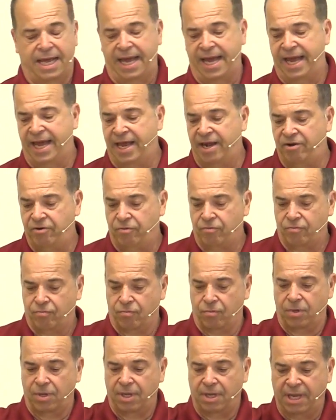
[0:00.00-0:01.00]
and
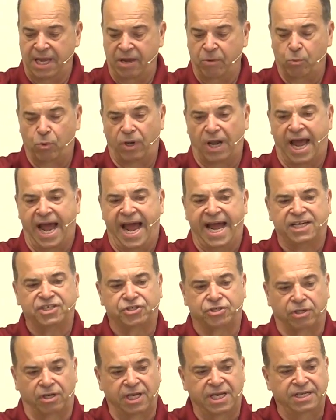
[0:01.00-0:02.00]
it will
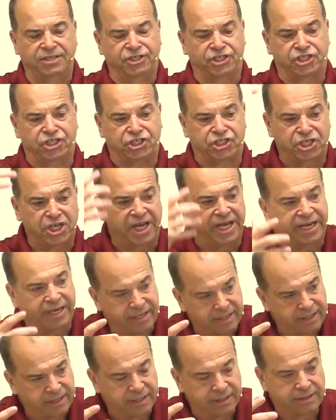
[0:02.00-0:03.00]
actually sit